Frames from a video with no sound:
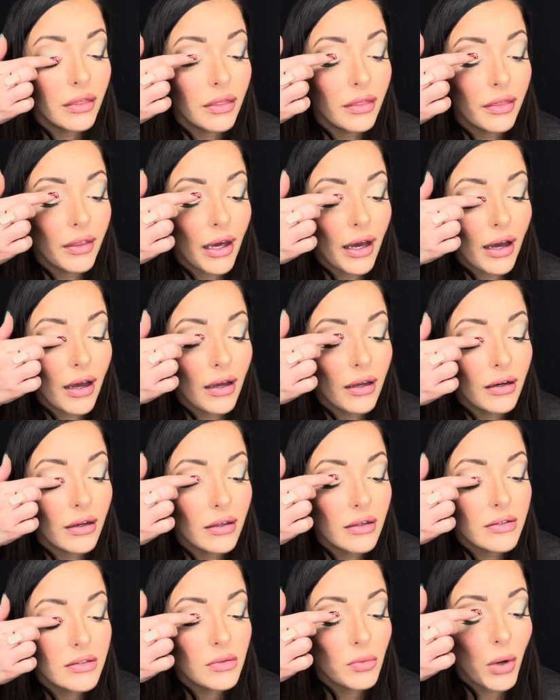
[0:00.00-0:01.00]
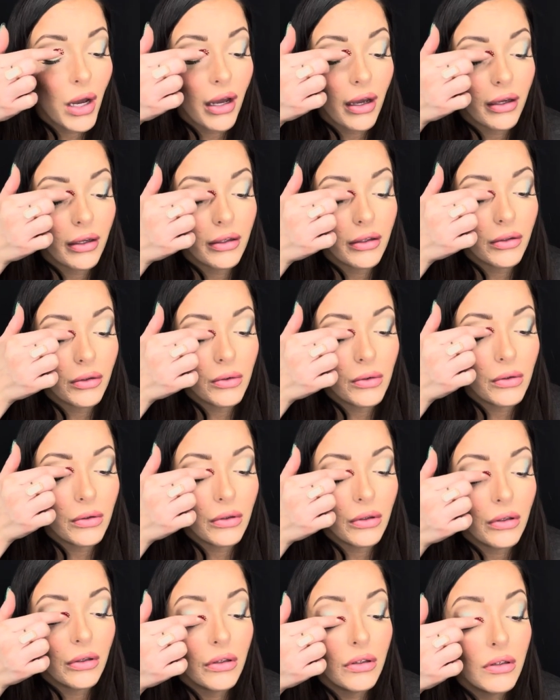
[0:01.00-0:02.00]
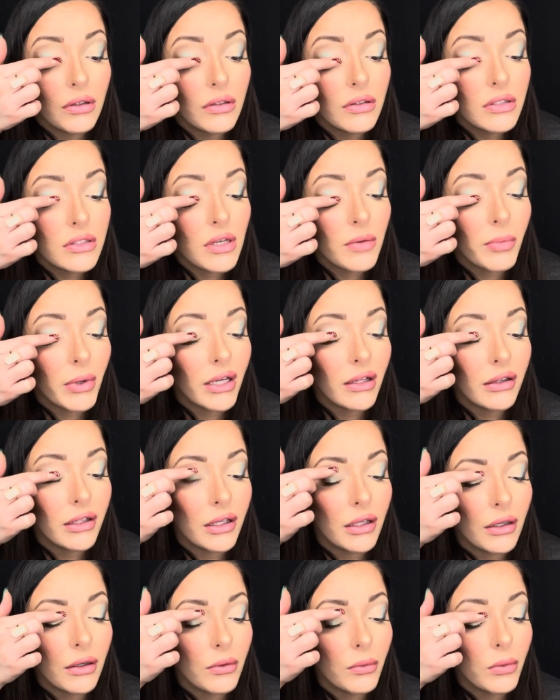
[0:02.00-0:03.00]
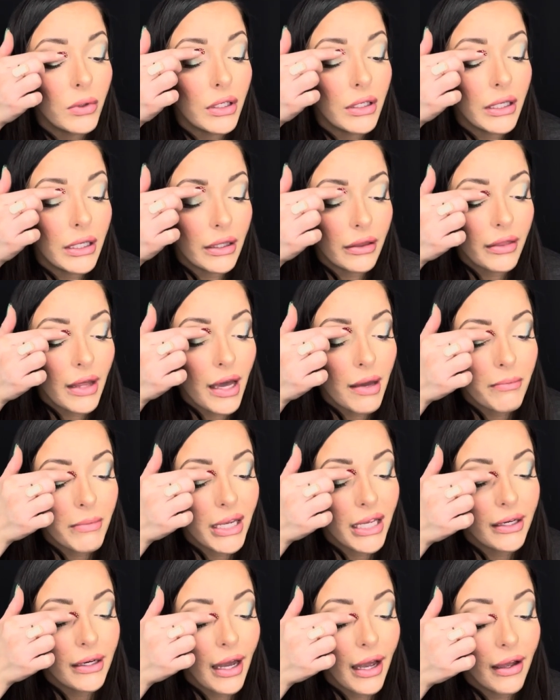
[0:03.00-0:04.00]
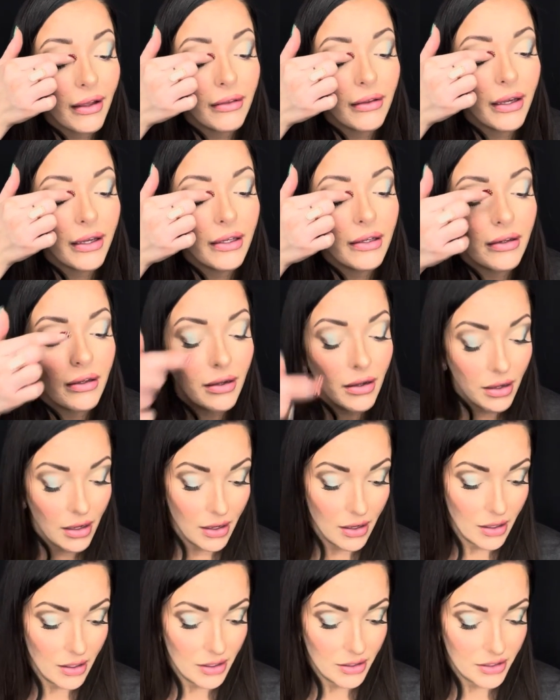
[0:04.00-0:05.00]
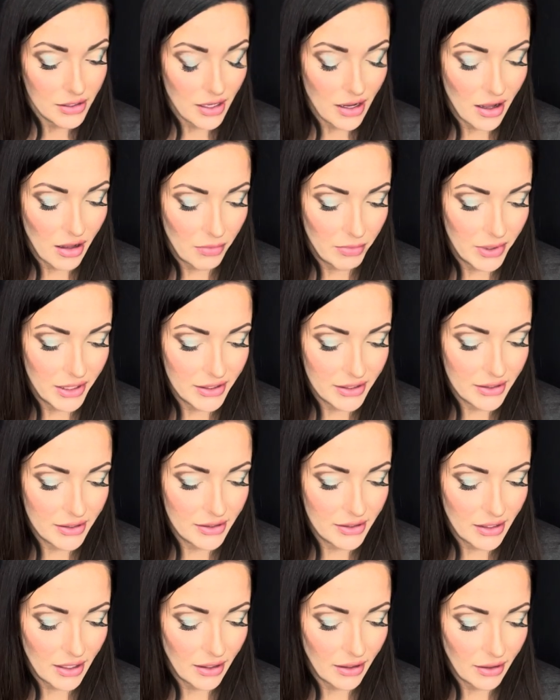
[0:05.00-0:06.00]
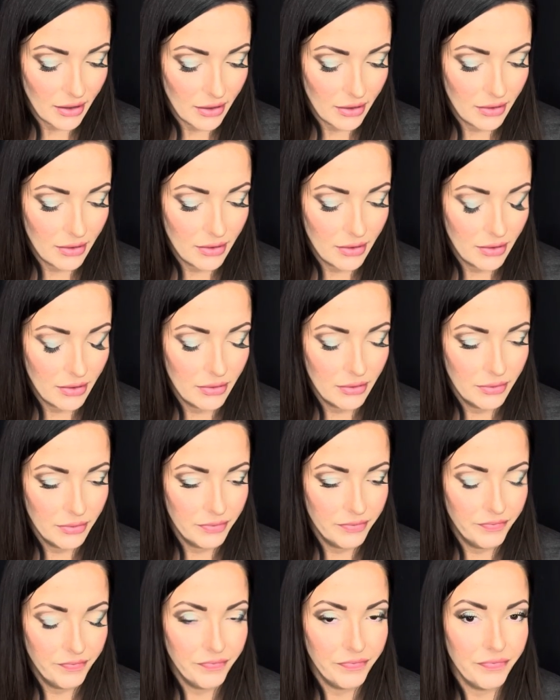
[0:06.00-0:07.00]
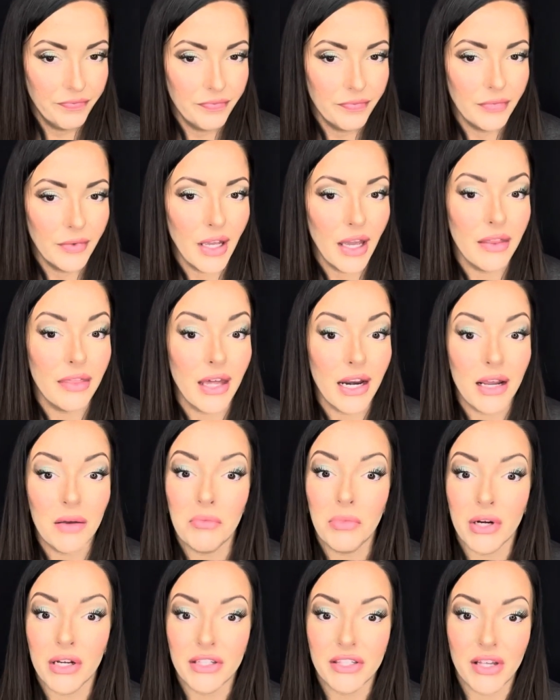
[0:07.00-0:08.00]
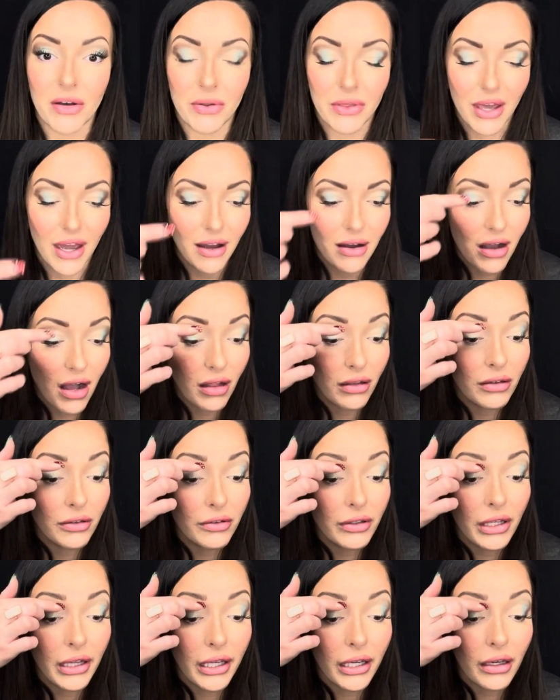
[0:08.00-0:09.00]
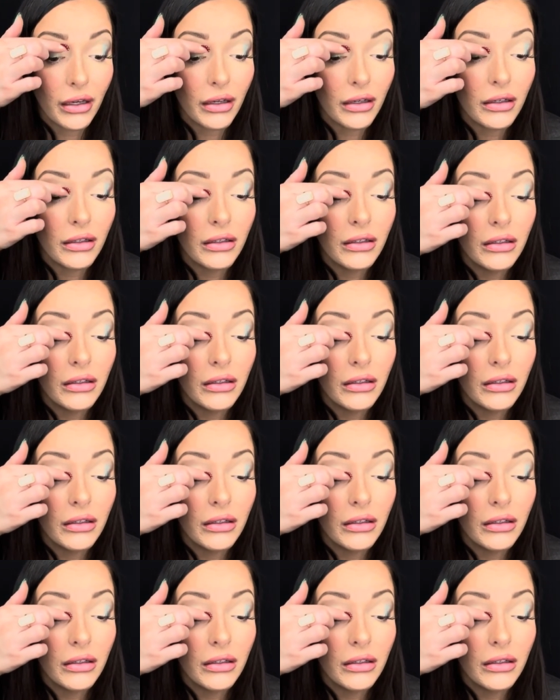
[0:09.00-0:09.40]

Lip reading: that is why you typically would need that main highlight to help it stick. And then it brings out that color really good.